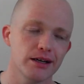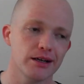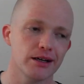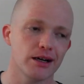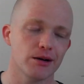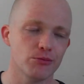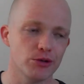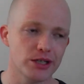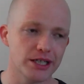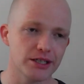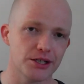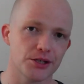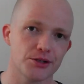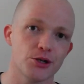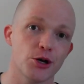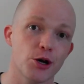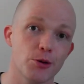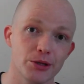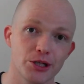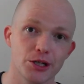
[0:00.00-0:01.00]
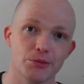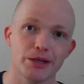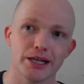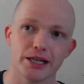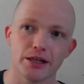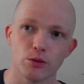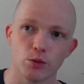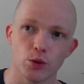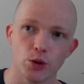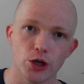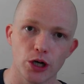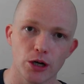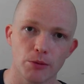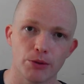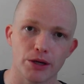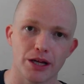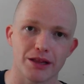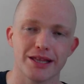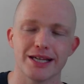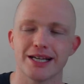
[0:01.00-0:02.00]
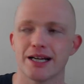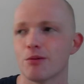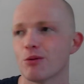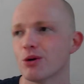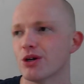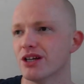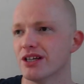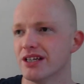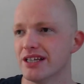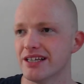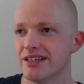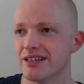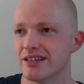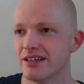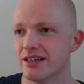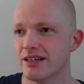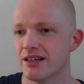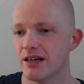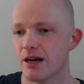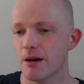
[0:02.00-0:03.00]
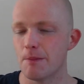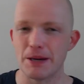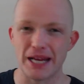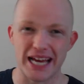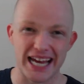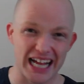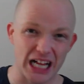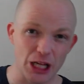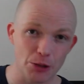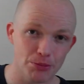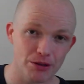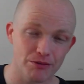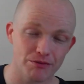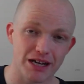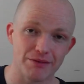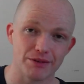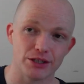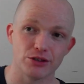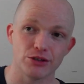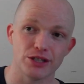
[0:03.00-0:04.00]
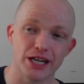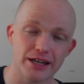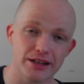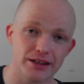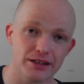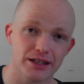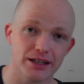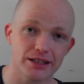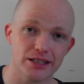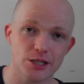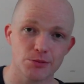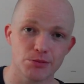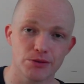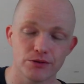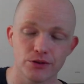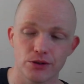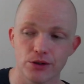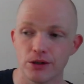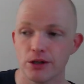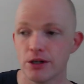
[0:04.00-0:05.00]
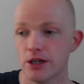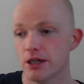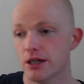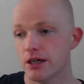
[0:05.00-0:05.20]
I'm really determined to make it work, but I think I'm going to need a bit of help. Never done anything like this before.